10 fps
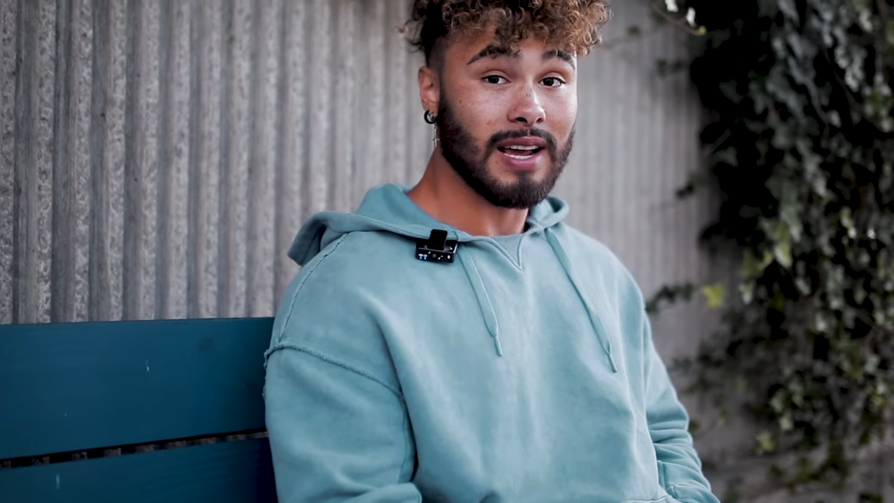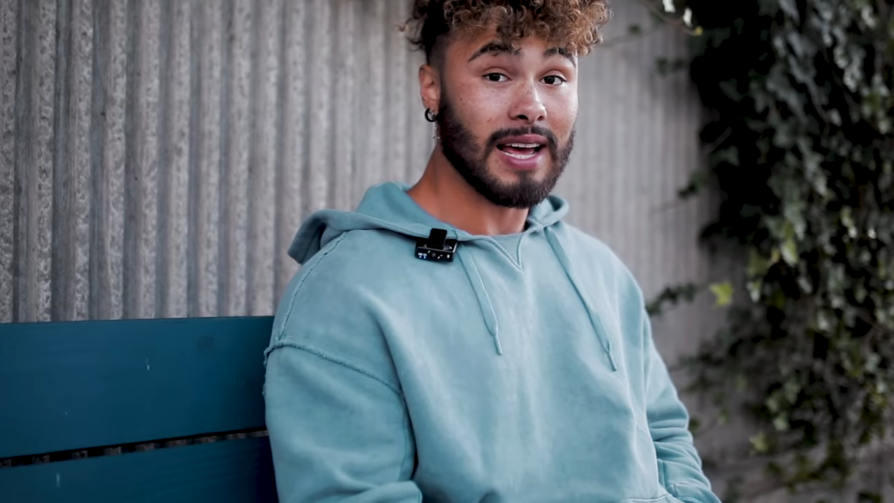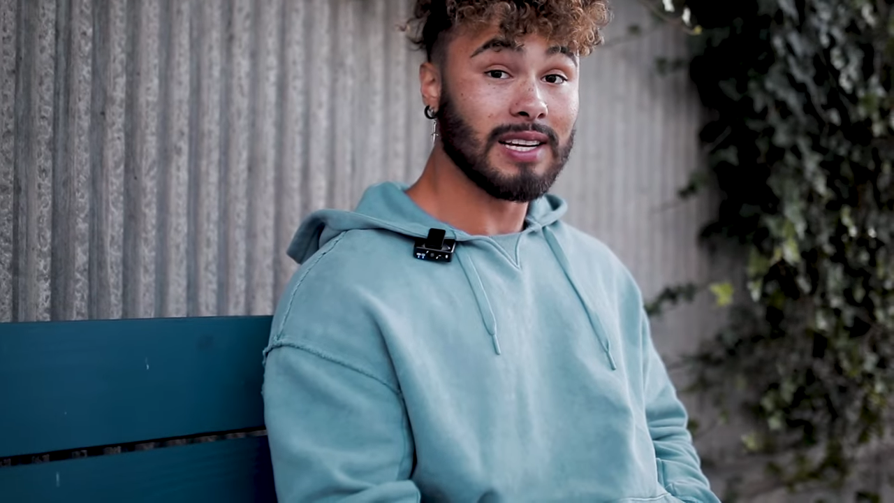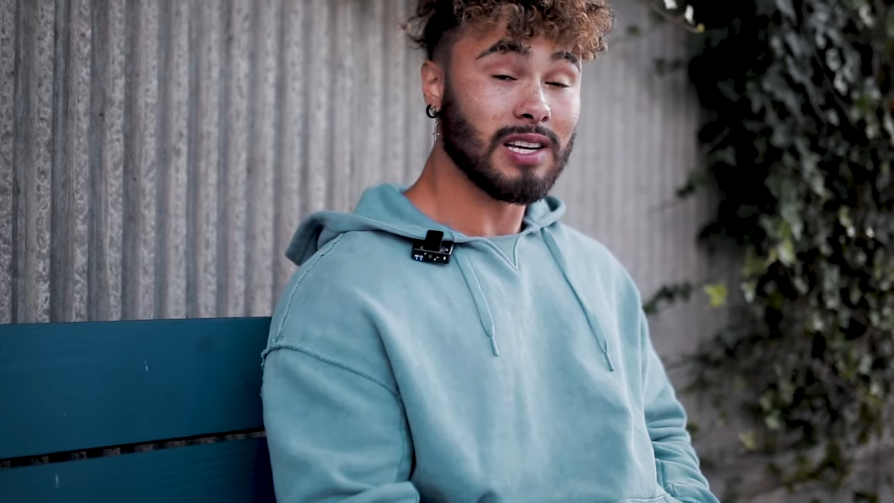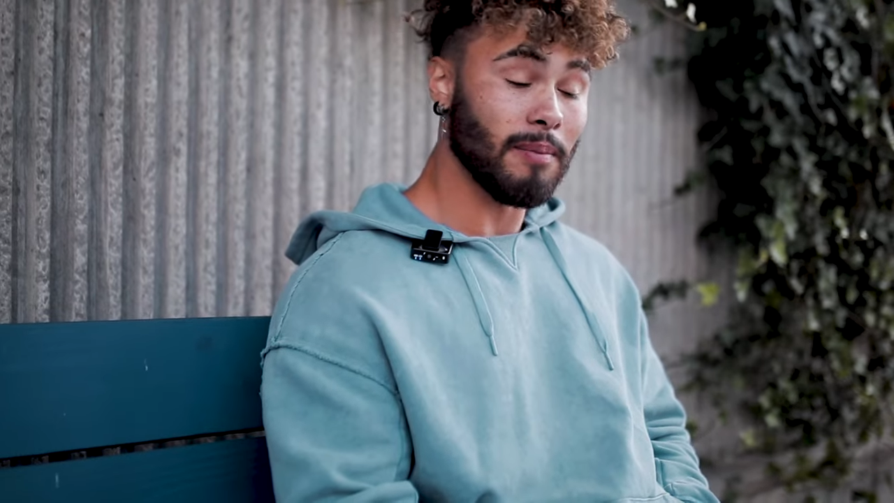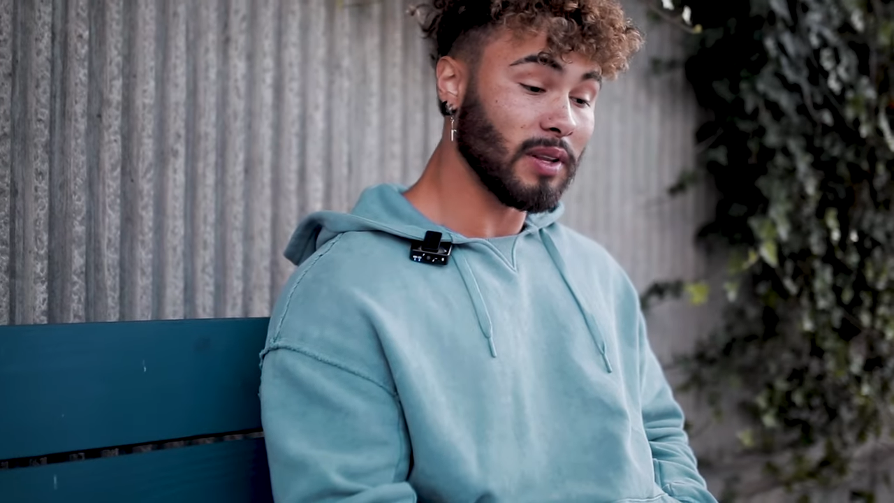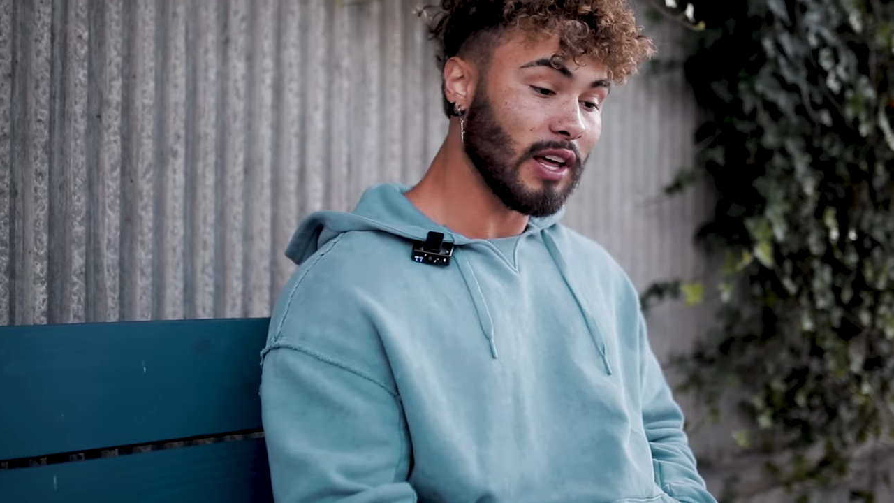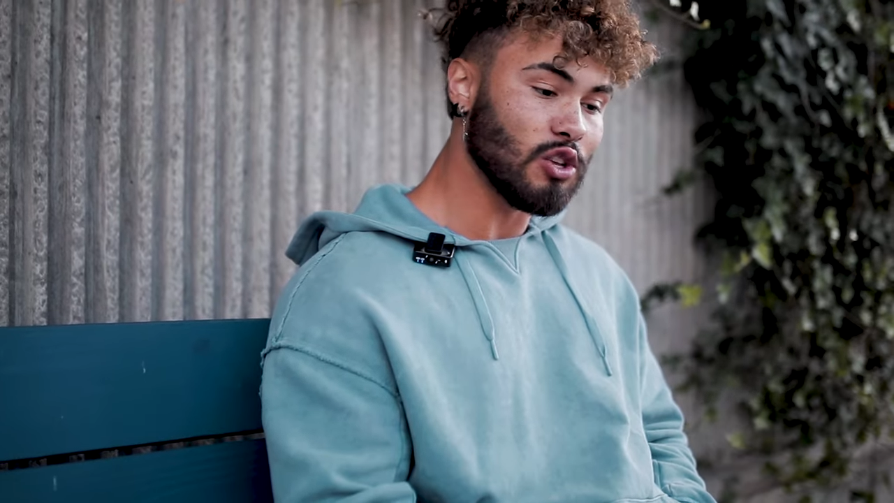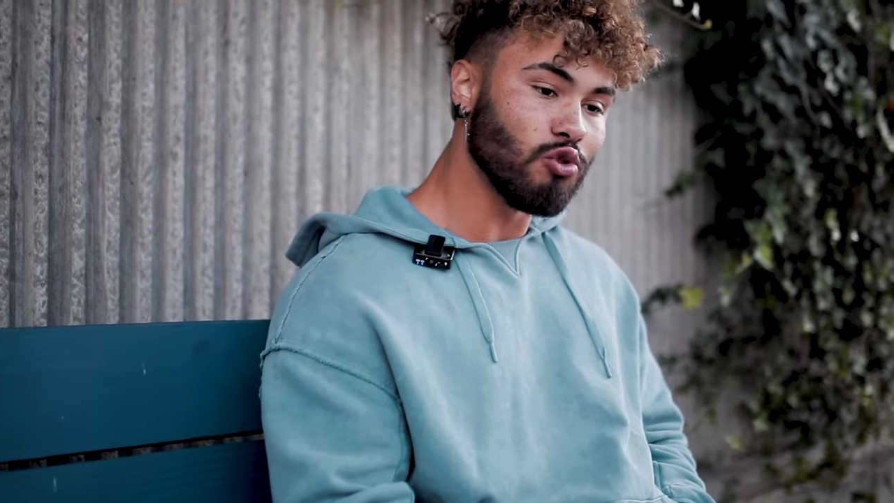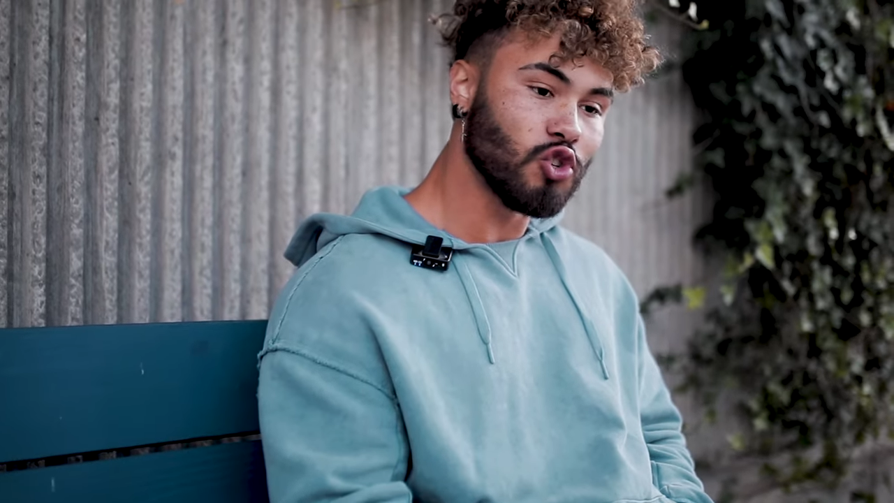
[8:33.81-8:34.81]
into something
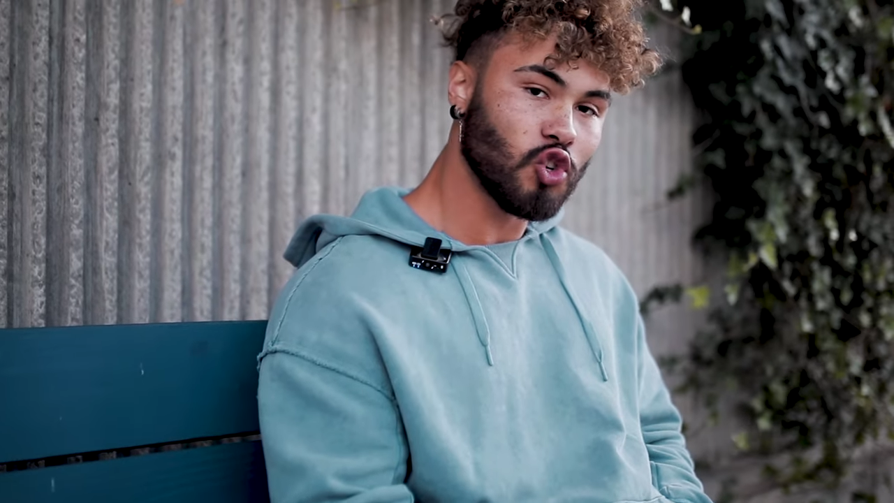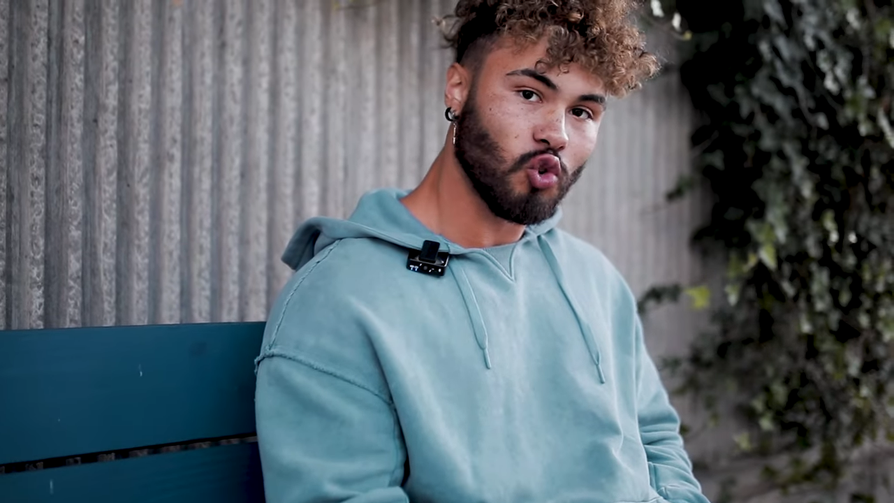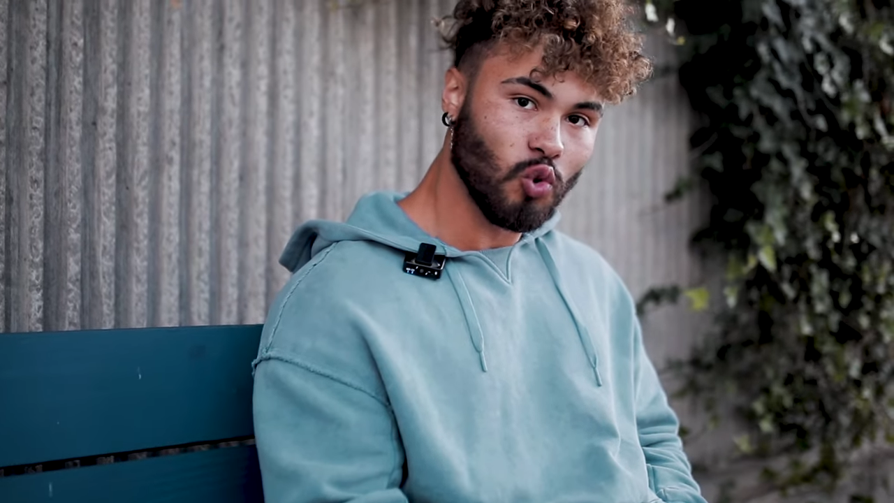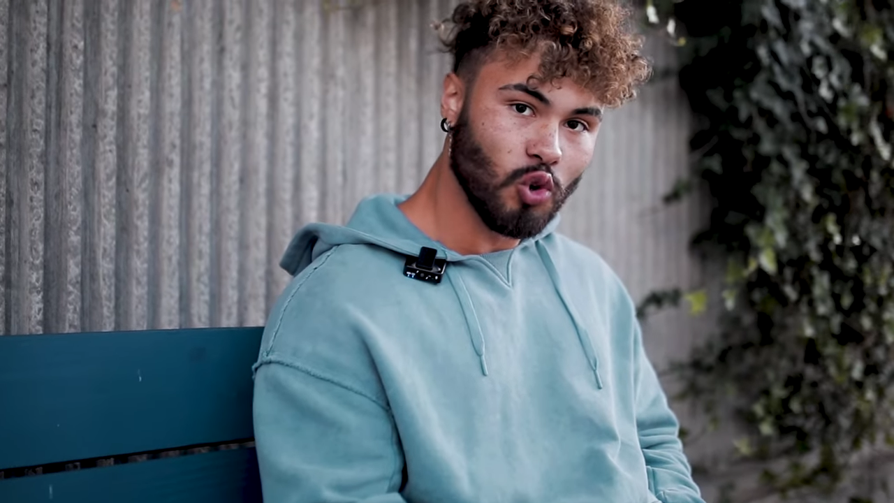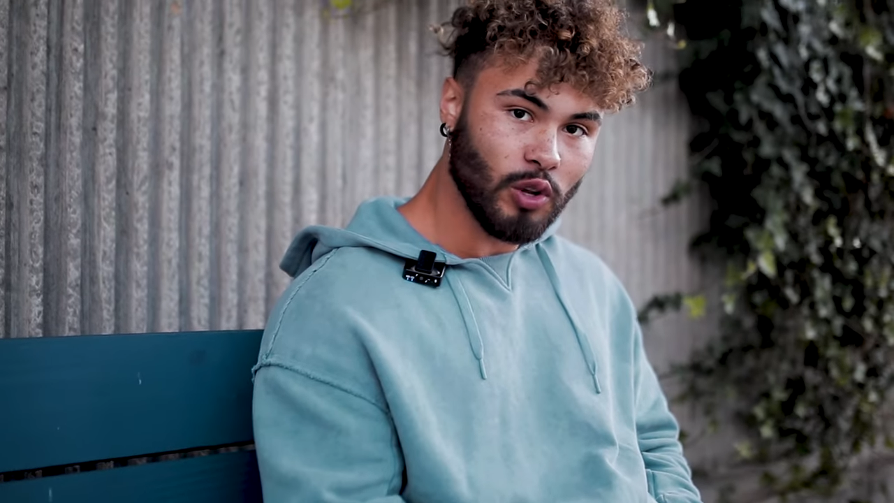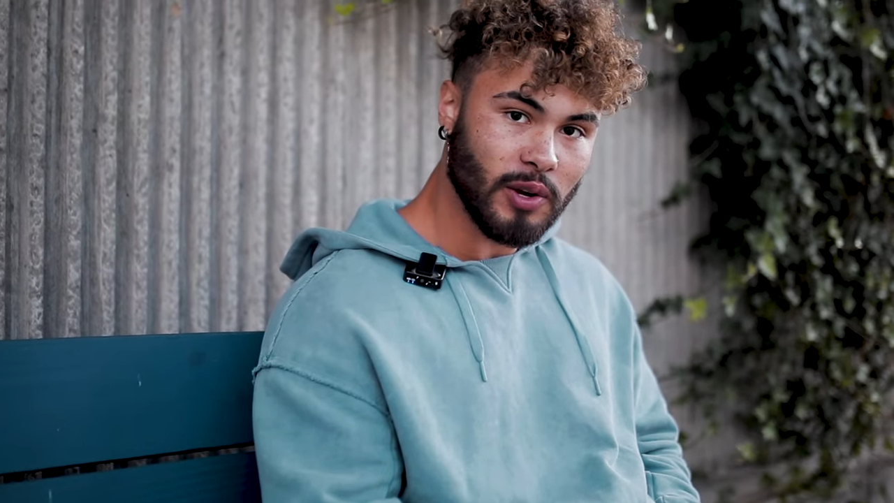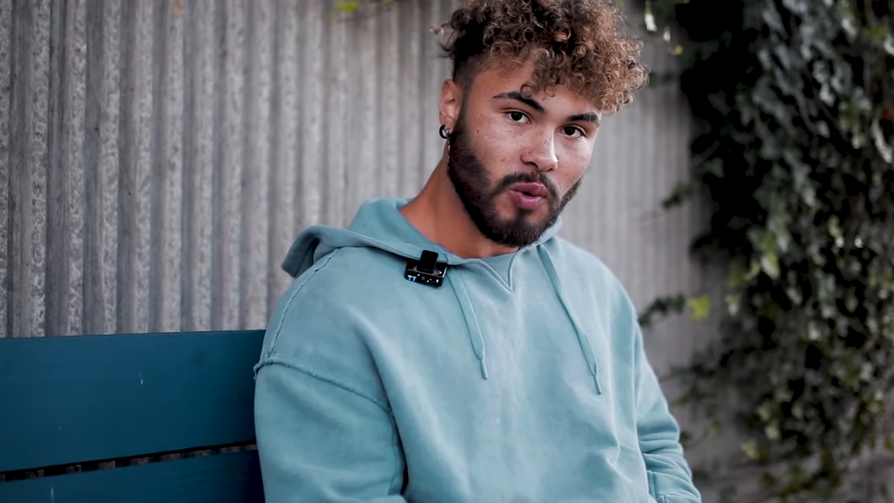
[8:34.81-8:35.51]
that you truly